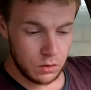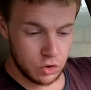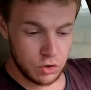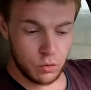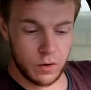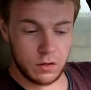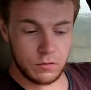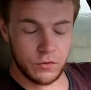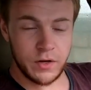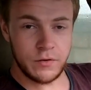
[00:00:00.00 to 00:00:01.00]
just a quick
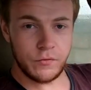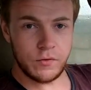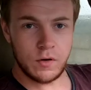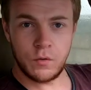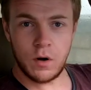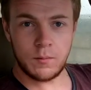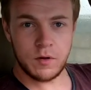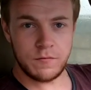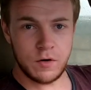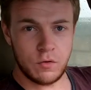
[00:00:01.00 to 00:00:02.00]
little
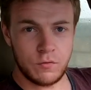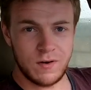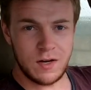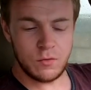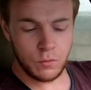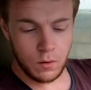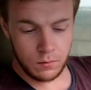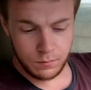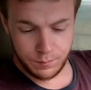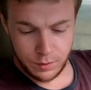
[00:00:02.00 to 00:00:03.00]
update video really of what
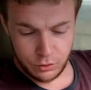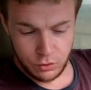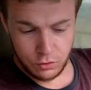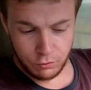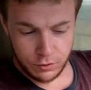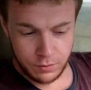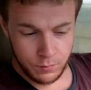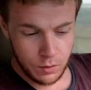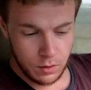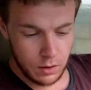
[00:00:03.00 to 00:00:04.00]
I've been doing.
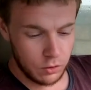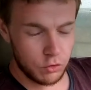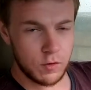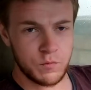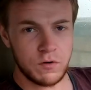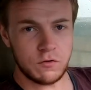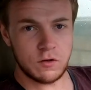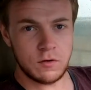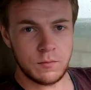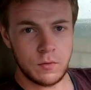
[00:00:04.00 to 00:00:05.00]
Obviously, as you said
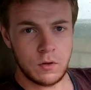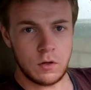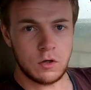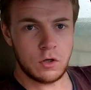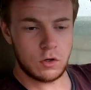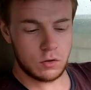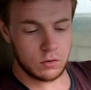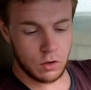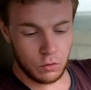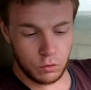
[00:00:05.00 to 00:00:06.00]
previously,
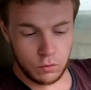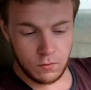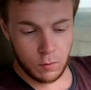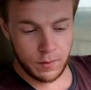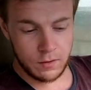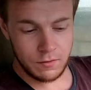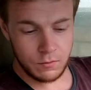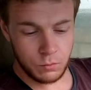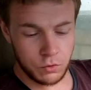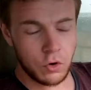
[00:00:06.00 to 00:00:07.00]
don't copy
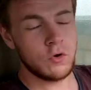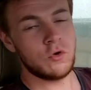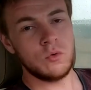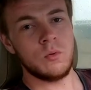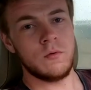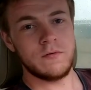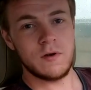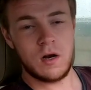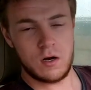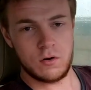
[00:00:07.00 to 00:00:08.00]
what I do
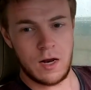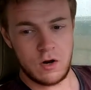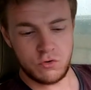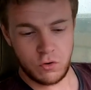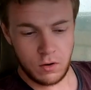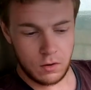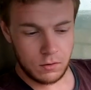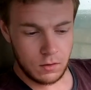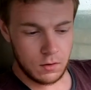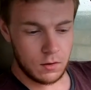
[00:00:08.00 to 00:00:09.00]
with
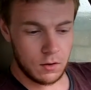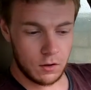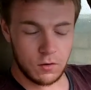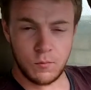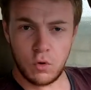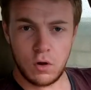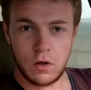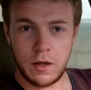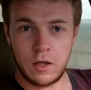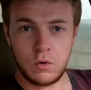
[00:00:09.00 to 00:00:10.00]
electronics. Like, I'm not
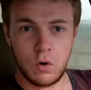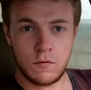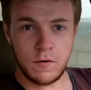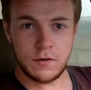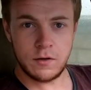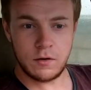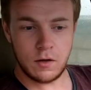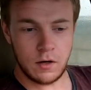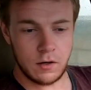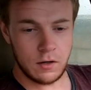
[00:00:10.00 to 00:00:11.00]
a qualified
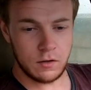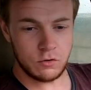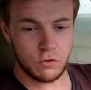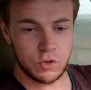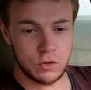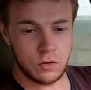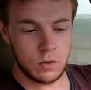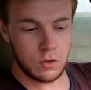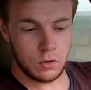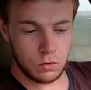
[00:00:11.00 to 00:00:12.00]
electrician
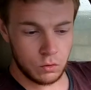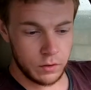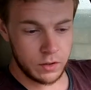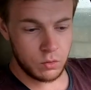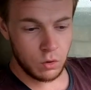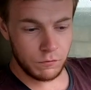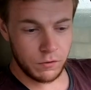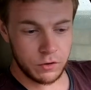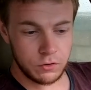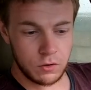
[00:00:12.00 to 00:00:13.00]
or a
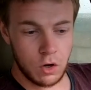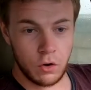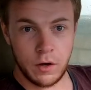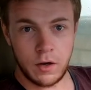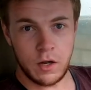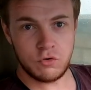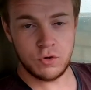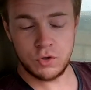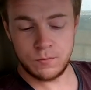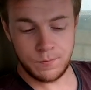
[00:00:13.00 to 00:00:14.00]
qualified car
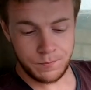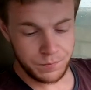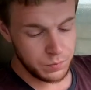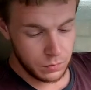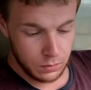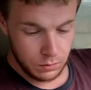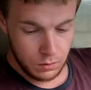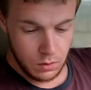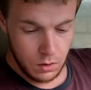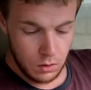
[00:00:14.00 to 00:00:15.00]
electrician.
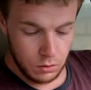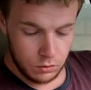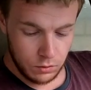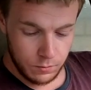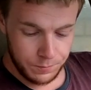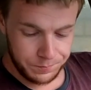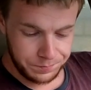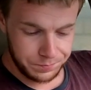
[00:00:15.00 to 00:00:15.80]
So